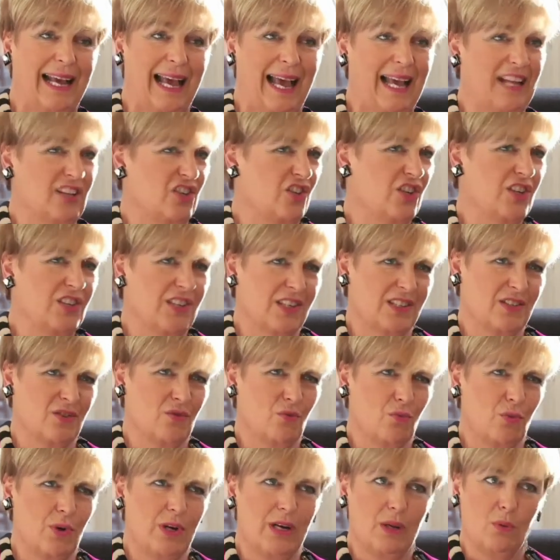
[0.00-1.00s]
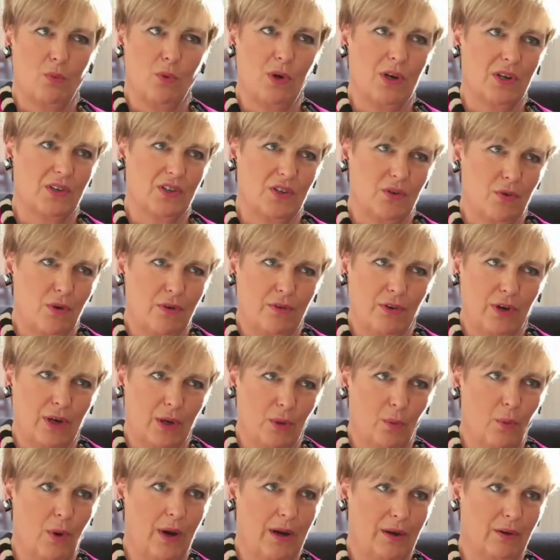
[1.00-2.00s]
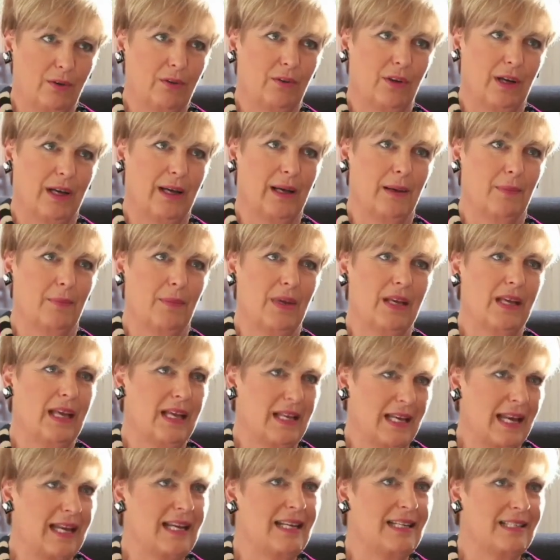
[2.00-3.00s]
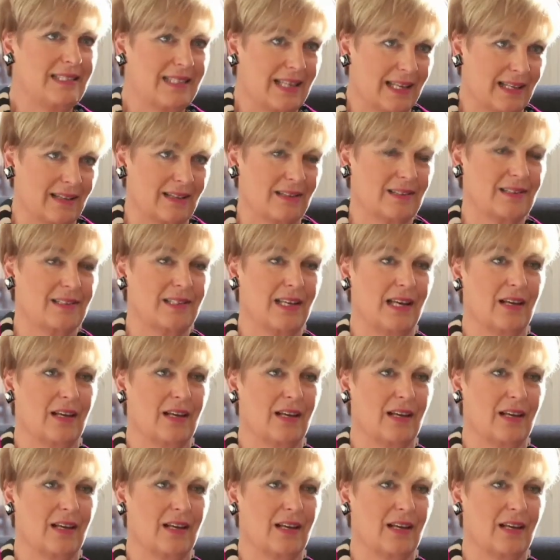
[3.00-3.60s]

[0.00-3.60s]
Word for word: actually doesn't really work terrifically well um, in any sense,